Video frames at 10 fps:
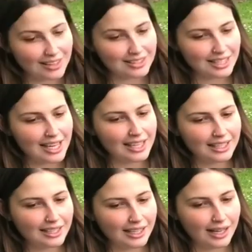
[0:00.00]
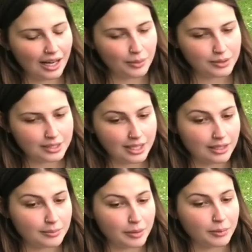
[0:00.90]
I wouldn't say
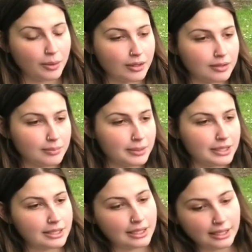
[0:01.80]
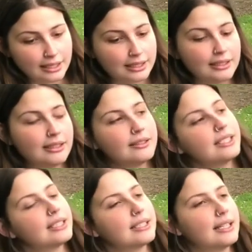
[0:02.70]
there'd be one particular lyric,